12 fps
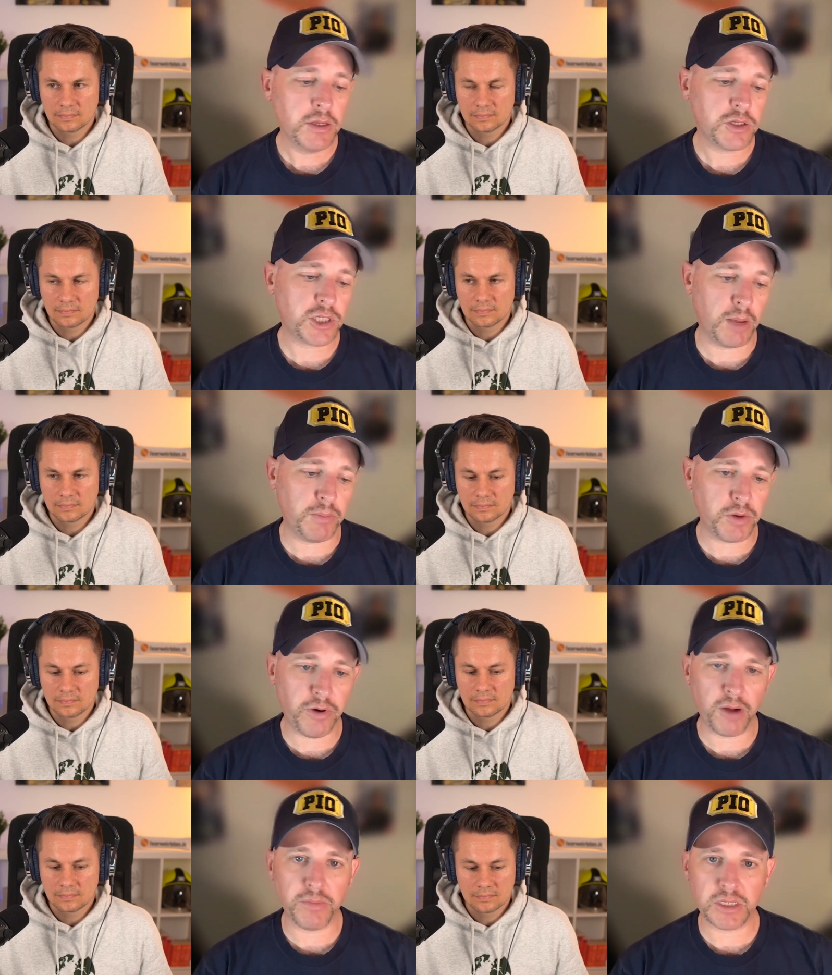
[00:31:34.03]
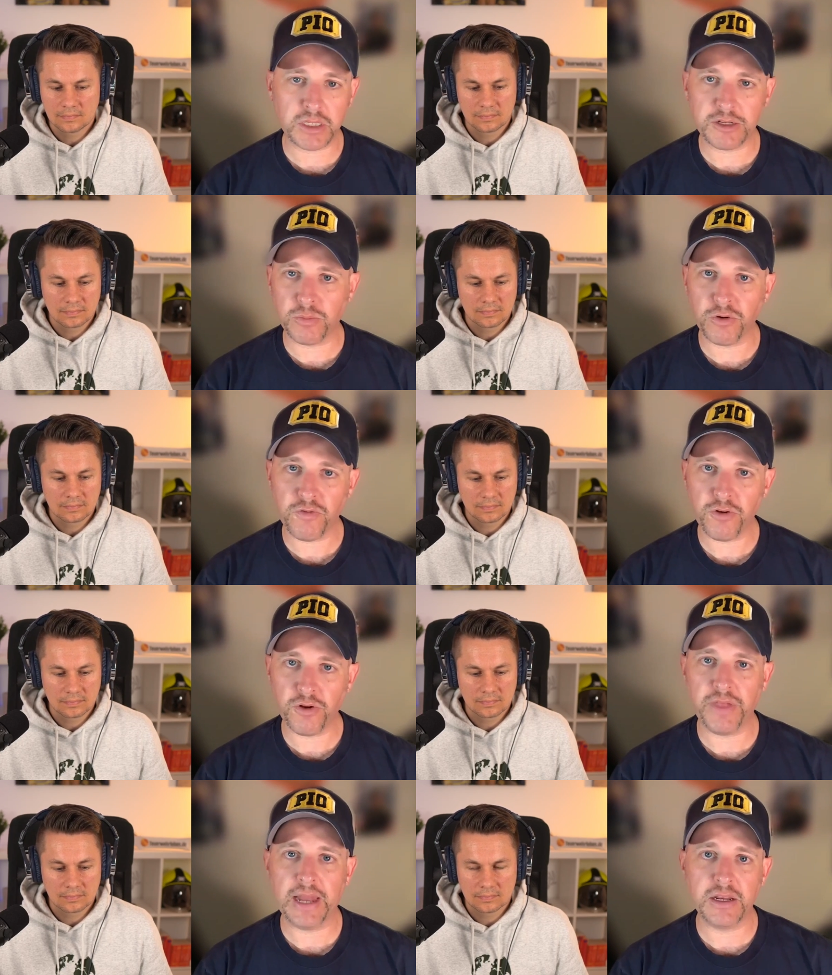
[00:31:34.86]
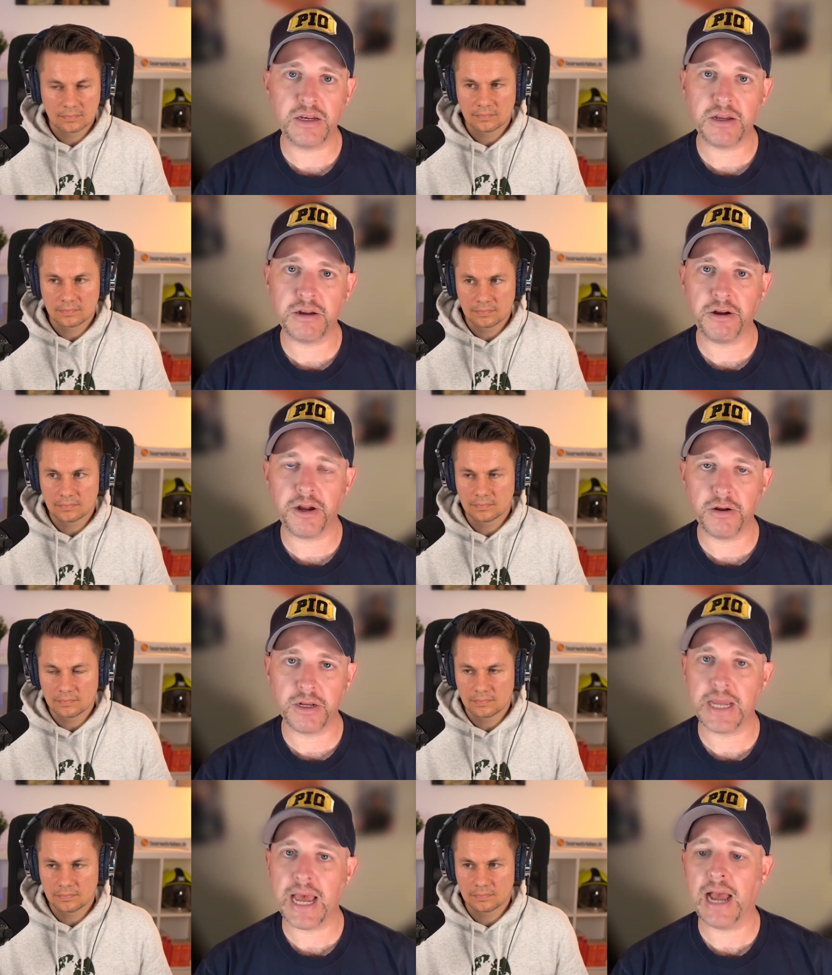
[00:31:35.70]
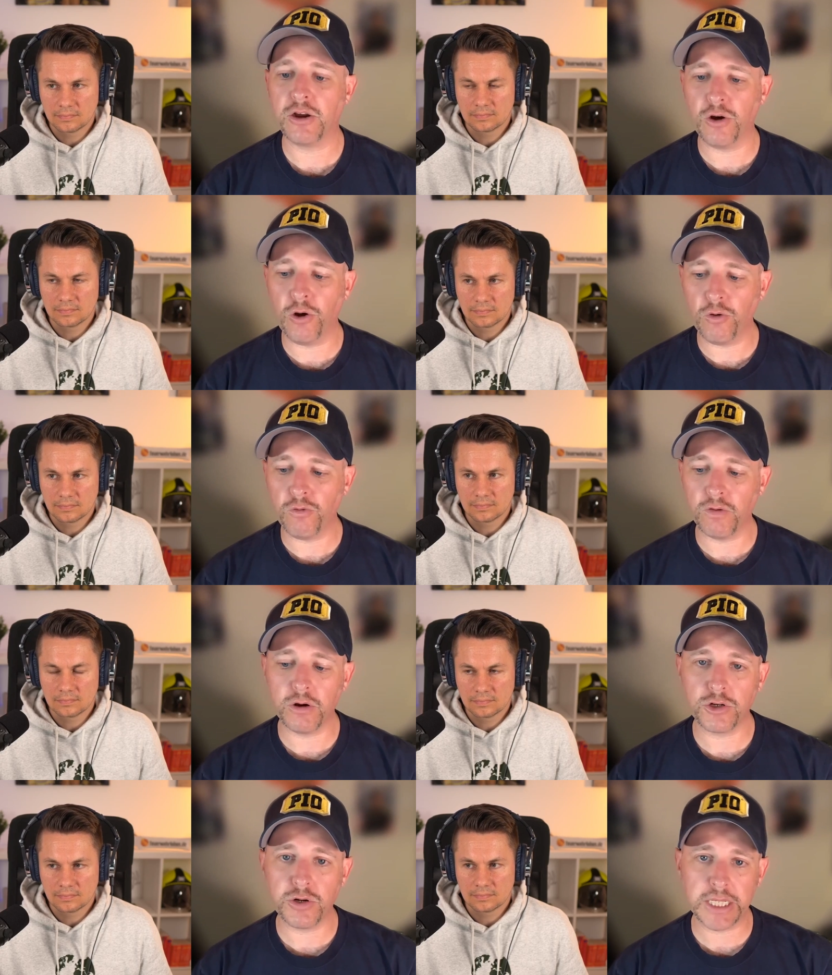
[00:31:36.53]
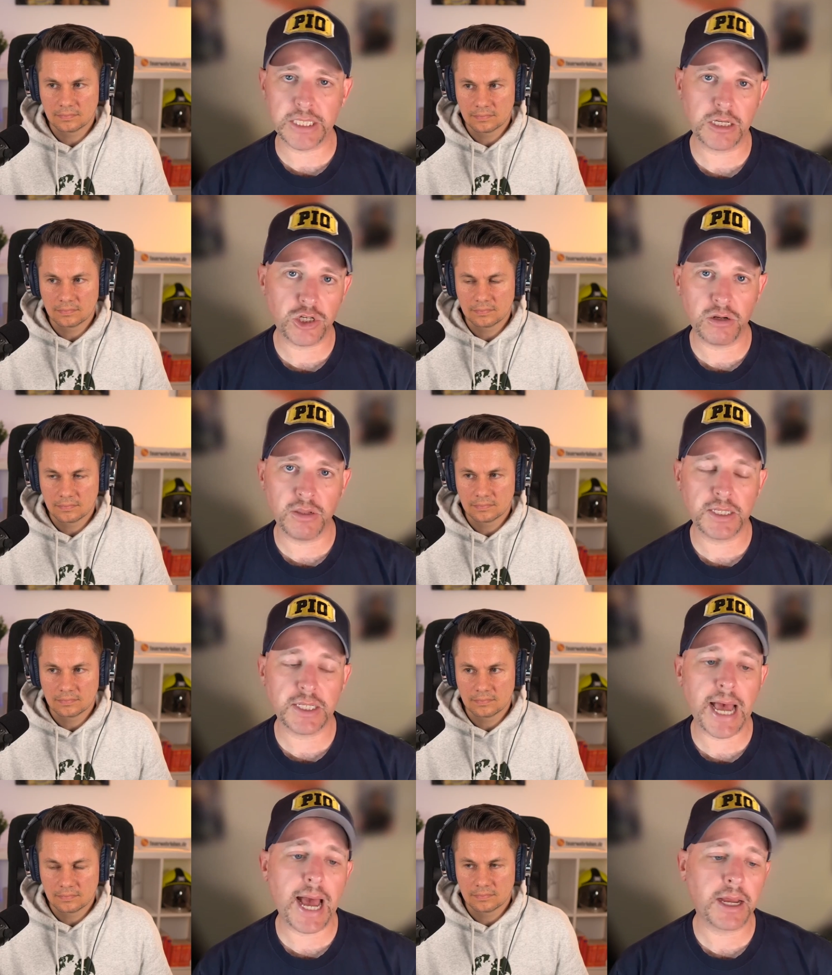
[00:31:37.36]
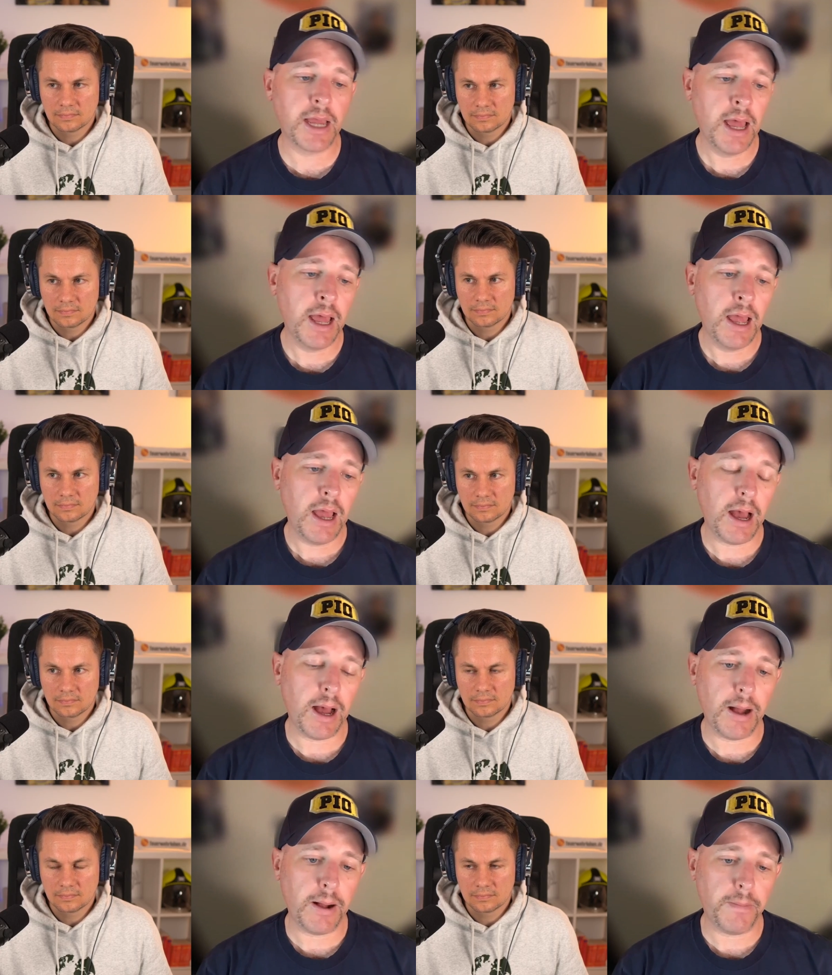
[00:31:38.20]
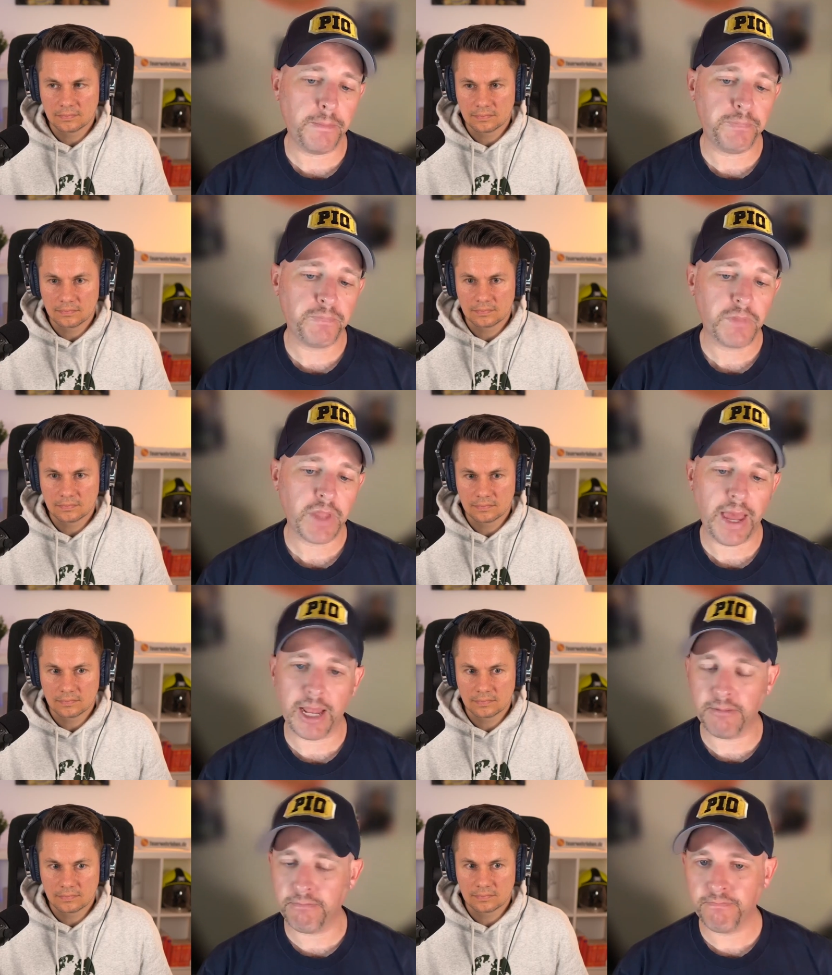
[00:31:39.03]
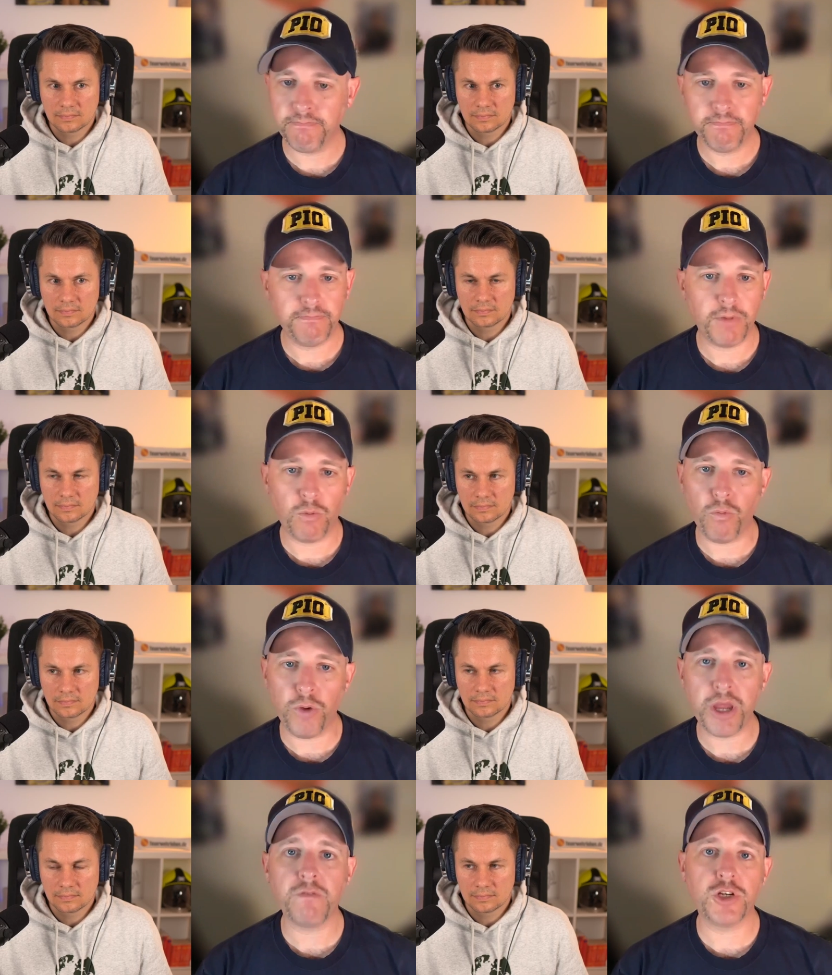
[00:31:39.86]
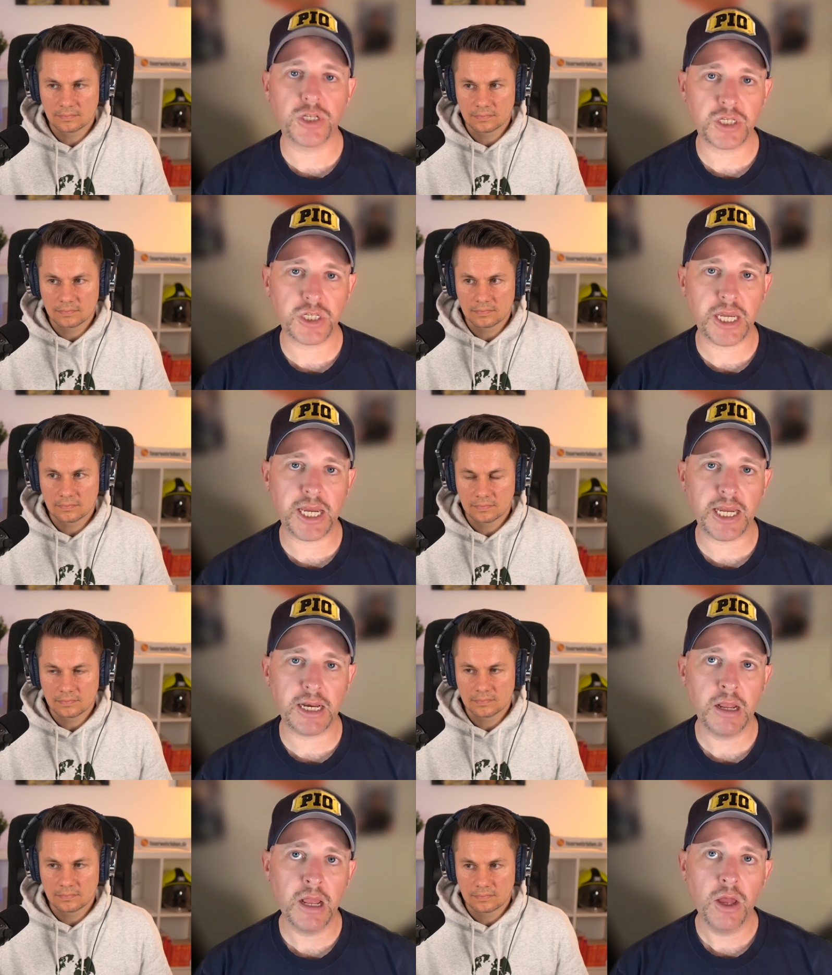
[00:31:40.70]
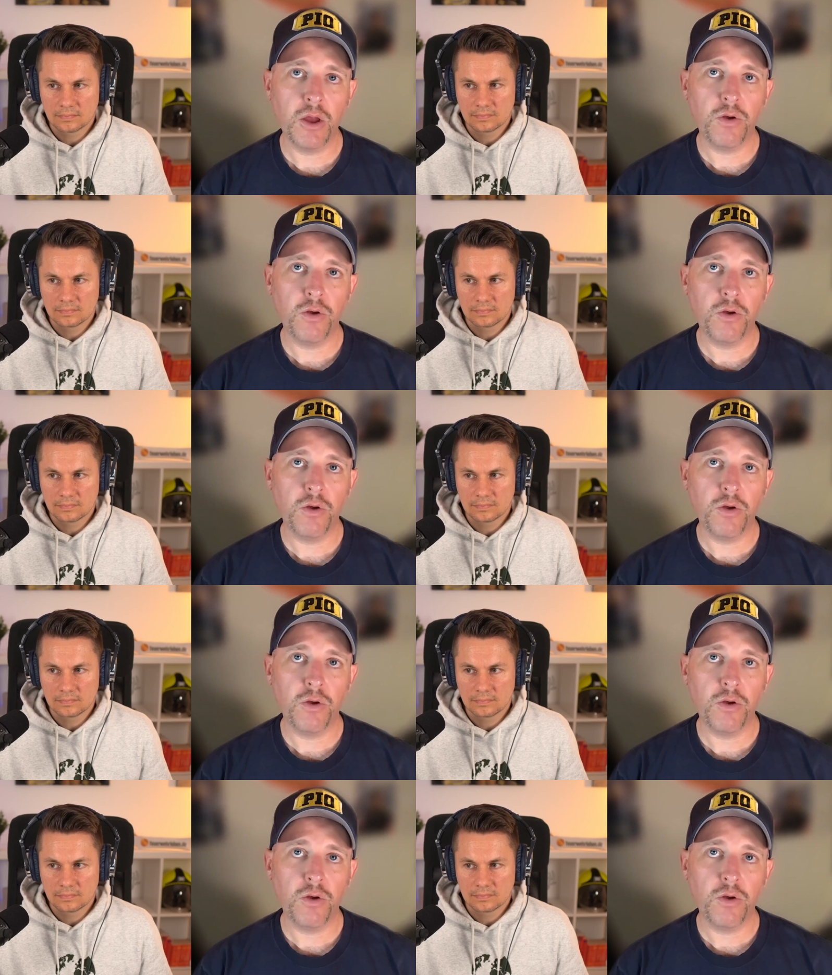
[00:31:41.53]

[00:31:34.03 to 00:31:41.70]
Speaker 1: Some departments still prefer that interior attack over transitional attack. Um, and we've just seen